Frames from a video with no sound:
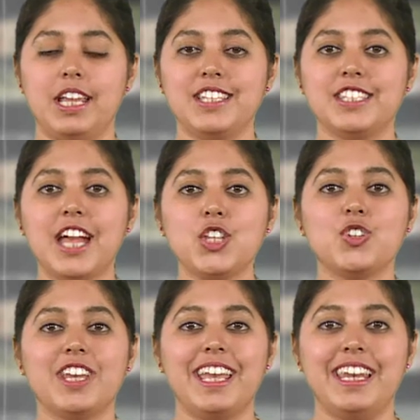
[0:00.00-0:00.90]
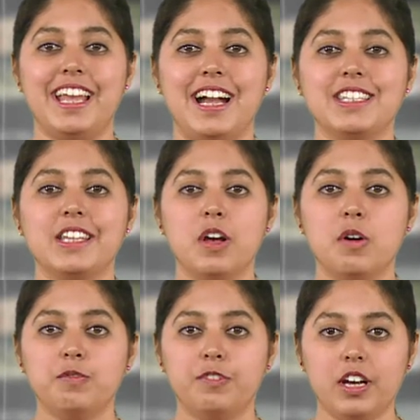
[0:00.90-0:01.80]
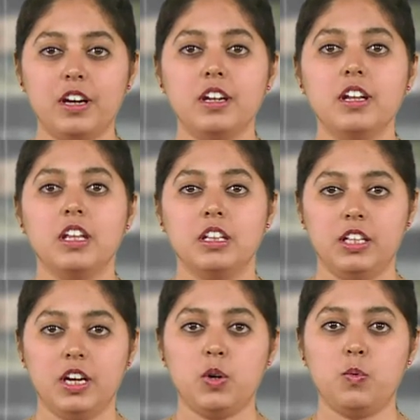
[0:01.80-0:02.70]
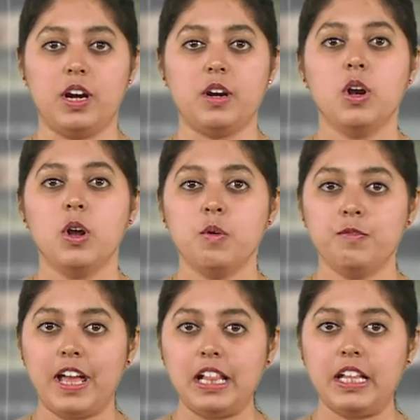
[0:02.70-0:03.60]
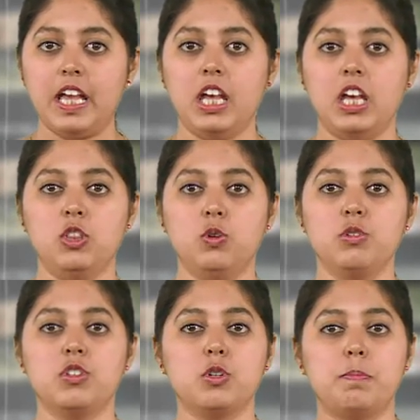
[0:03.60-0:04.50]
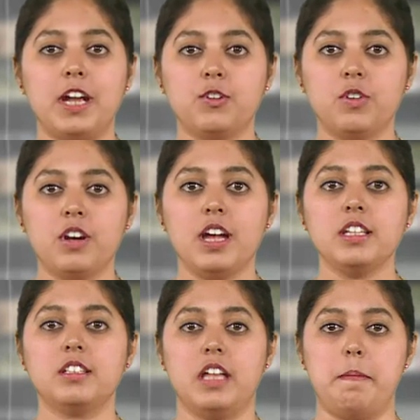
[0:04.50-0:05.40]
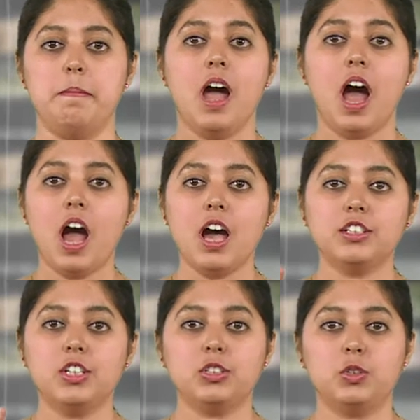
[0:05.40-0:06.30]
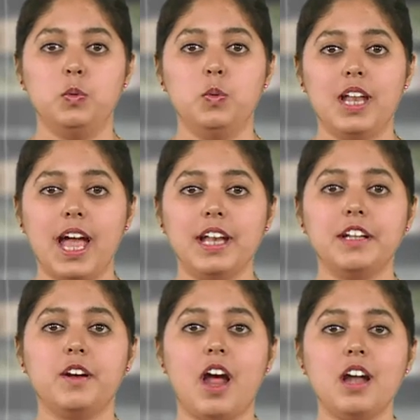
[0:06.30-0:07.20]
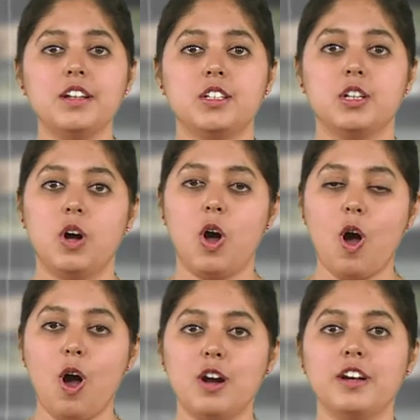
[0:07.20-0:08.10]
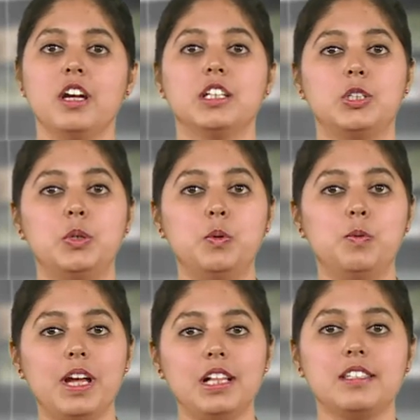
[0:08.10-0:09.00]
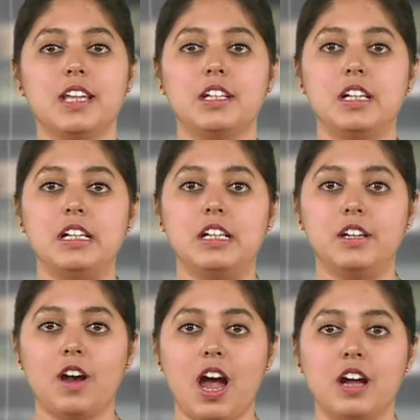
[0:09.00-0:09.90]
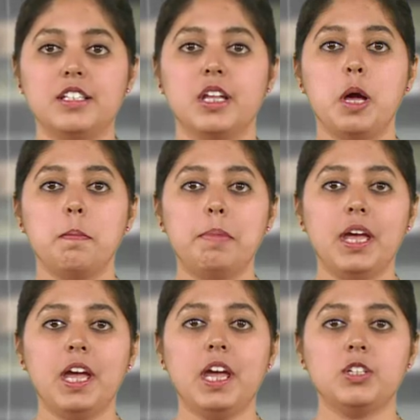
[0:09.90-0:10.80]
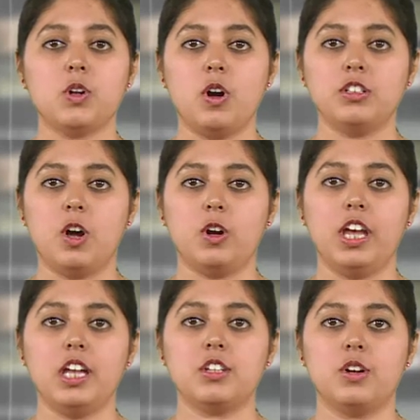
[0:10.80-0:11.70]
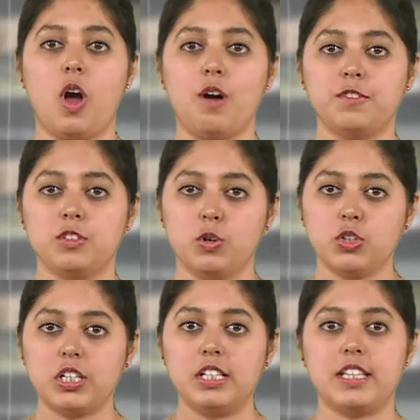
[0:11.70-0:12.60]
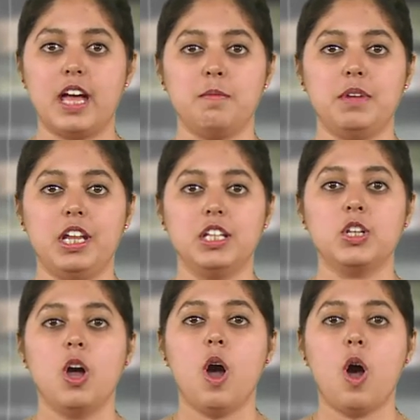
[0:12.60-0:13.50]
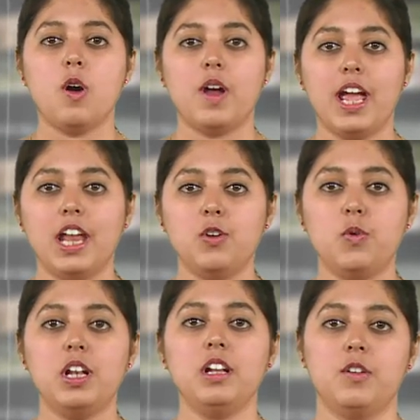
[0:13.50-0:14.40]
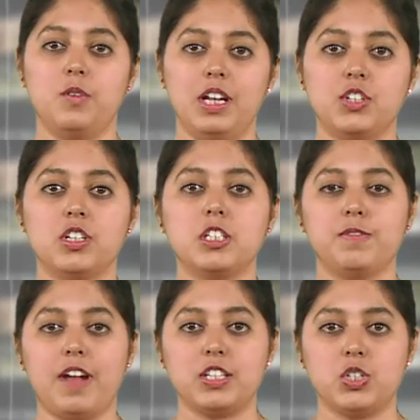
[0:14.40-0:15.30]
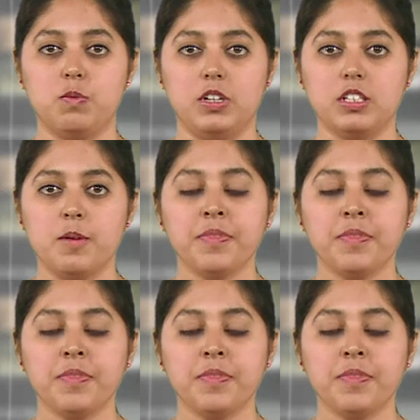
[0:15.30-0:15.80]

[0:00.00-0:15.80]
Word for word: in such areas where there were wealthy Hindus to patronize them either through land grants or through well-settled grants paid on the occasion of social ceremonies or annual religious festivals.